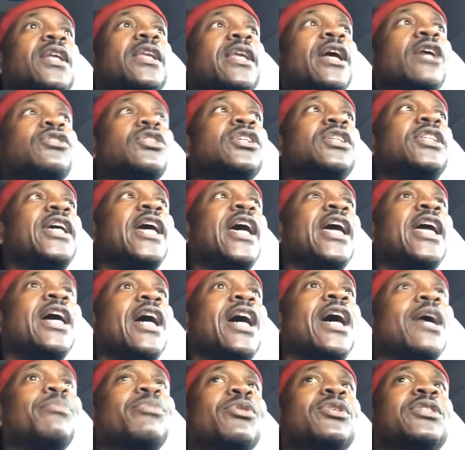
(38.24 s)
Now
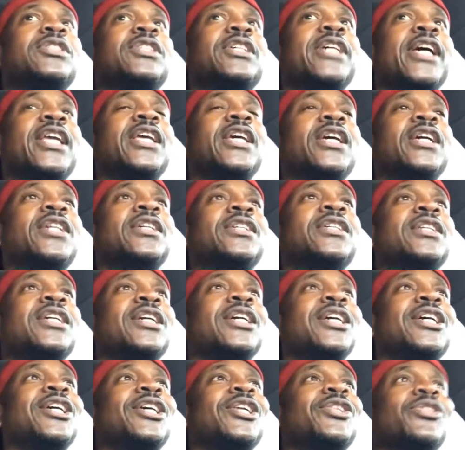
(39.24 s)
today I'm presenting
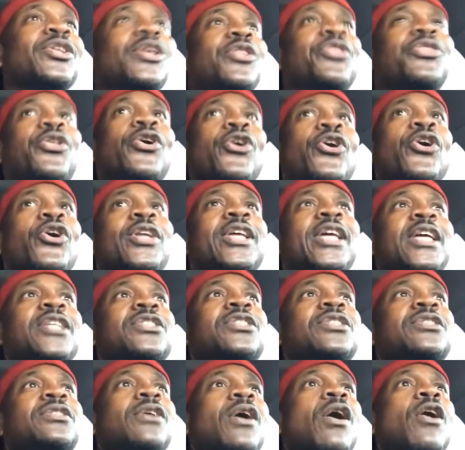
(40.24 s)
the third
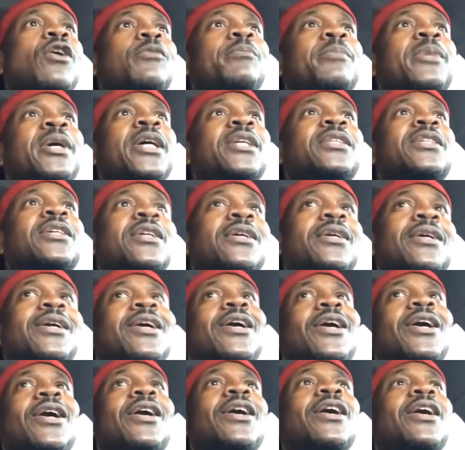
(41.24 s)
installment
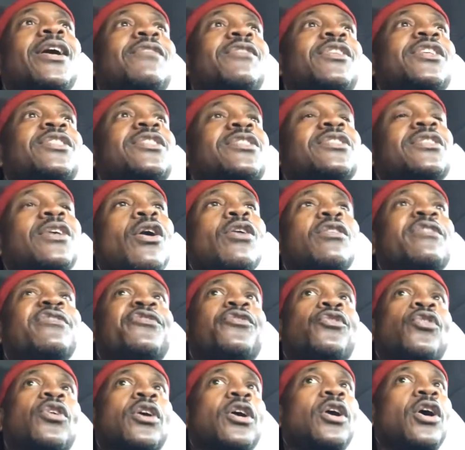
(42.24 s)
of the Salt
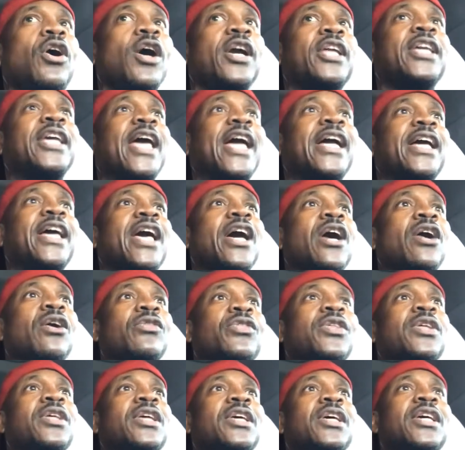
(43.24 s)
for Cardiac
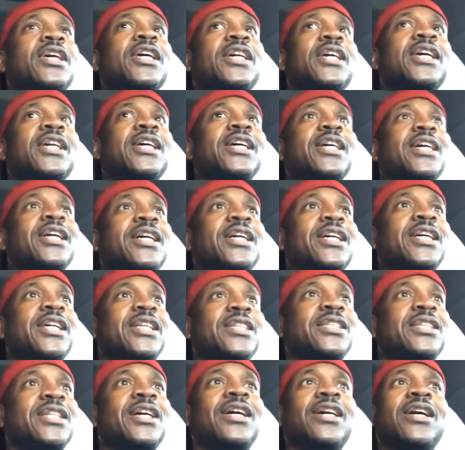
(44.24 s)
Health
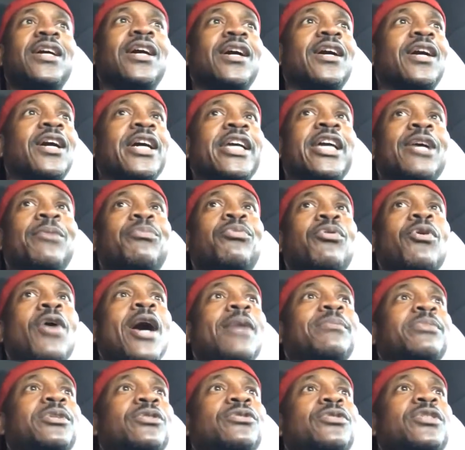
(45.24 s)
in
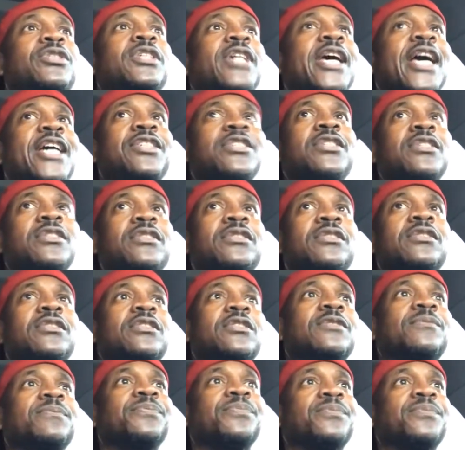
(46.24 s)
Impromptu Sessions.